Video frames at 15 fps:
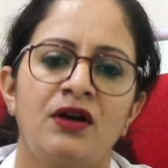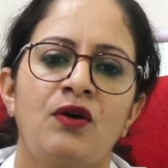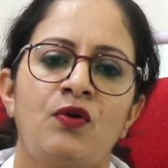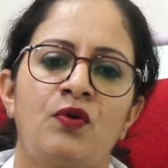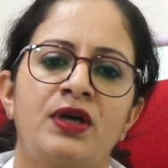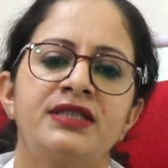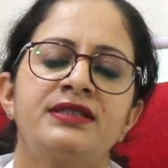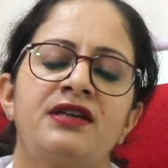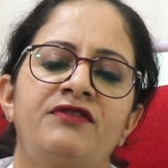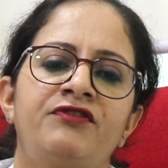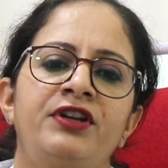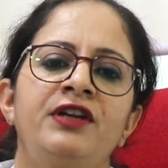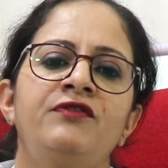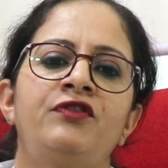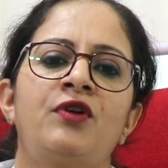who are
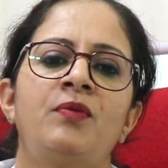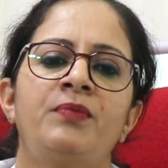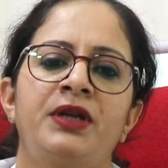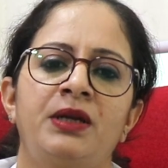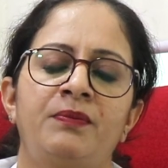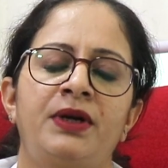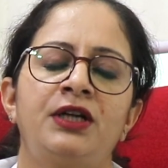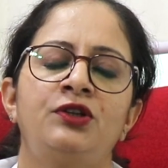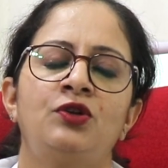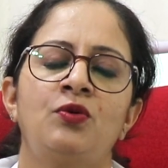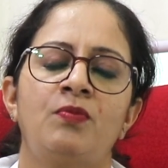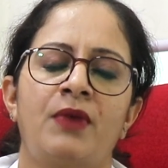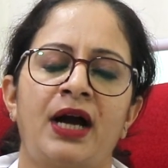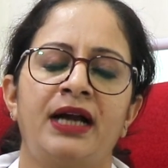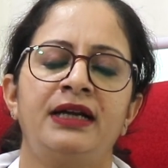suffering from minimal to
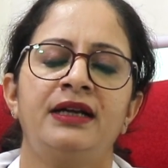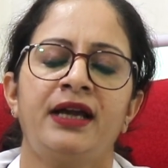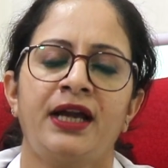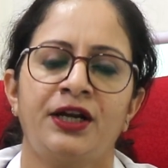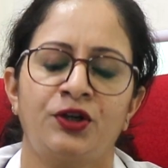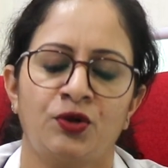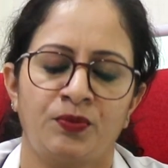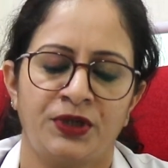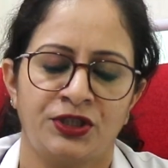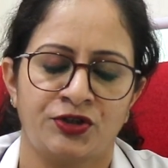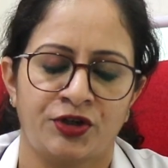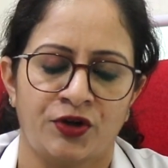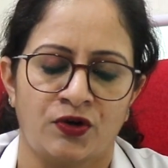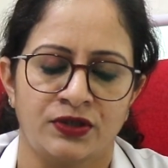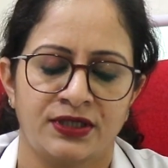mild
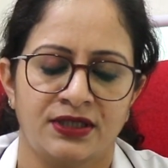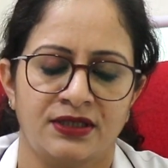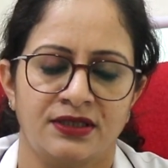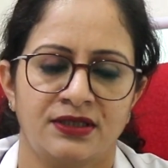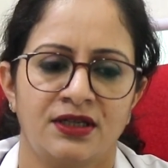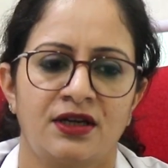endometriosis.